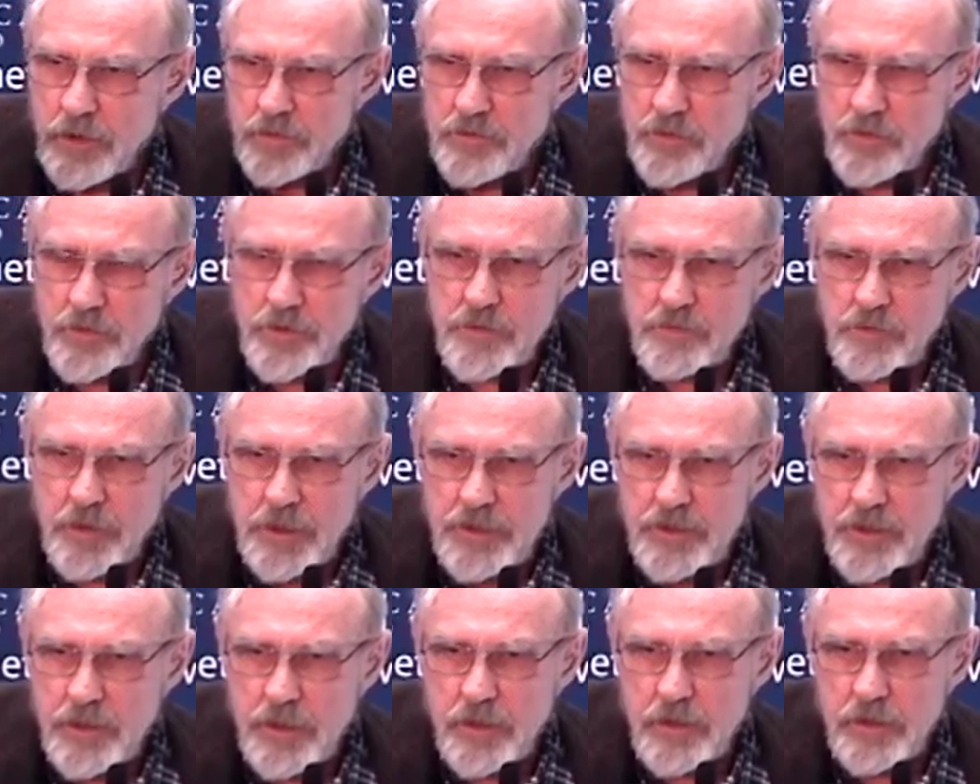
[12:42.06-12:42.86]
was
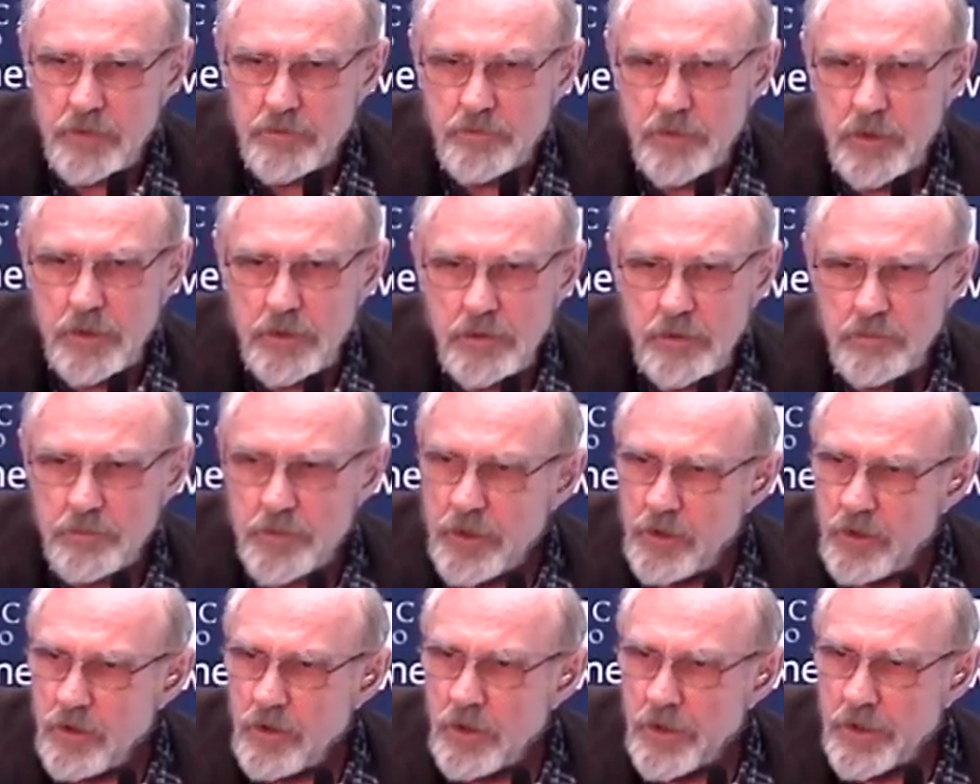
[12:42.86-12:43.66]
mentioned here a little
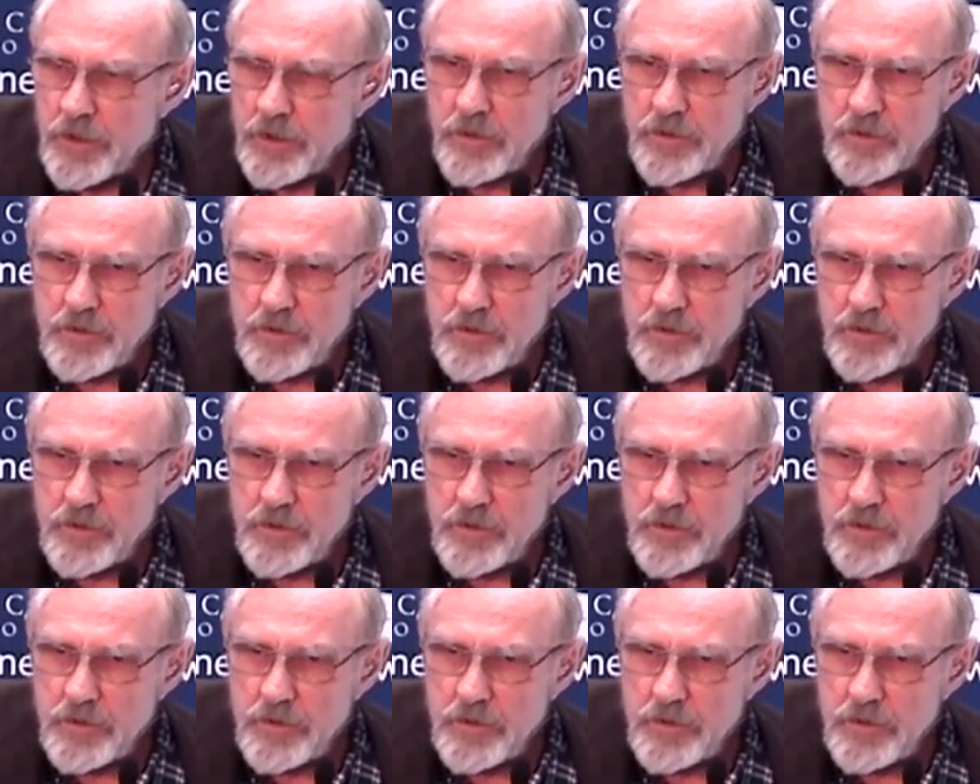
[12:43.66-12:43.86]
bit earlier,